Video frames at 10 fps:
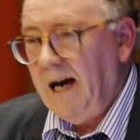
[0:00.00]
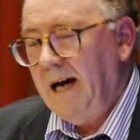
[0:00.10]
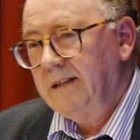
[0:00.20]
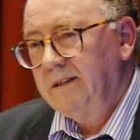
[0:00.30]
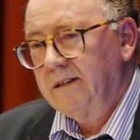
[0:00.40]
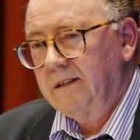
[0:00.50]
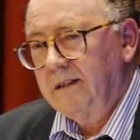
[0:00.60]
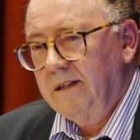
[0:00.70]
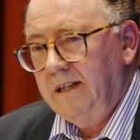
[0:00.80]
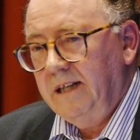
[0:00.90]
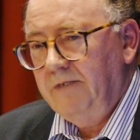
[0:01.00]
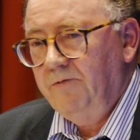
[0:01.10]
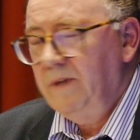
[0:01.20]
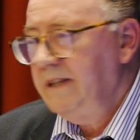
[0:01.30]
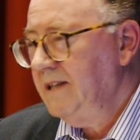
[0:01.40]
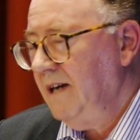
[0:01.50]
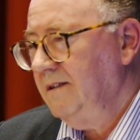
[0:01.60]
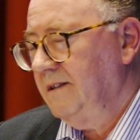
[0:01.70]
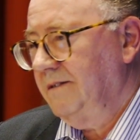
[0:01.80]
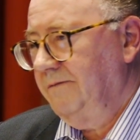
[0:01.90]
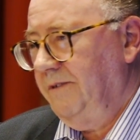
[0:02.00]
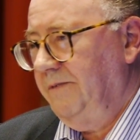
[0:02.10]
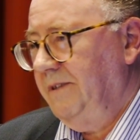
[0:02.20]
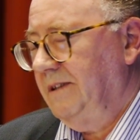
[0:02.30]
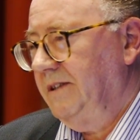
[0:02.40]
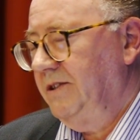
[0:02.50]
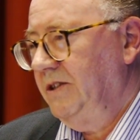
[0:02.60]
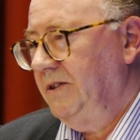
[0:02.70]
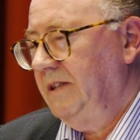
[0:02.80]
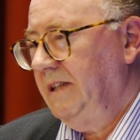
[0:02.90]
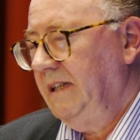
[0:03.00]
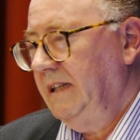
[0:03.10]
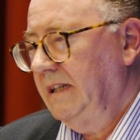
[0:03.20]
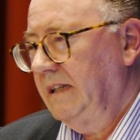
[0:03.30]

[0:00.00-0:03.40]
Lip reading: And if we don't fulfill this duty,